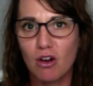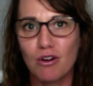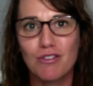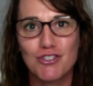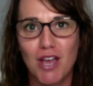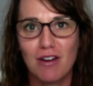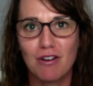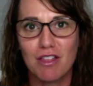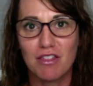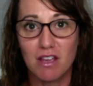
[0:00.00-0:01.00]

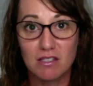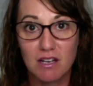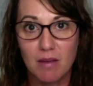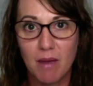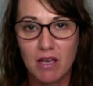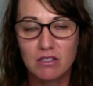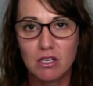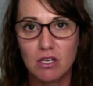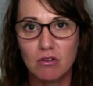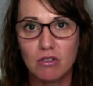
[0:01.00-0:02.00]
earth-shattering things that I'm
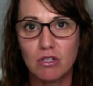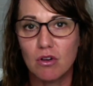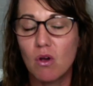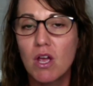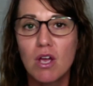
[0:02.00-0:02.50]
asking you to do.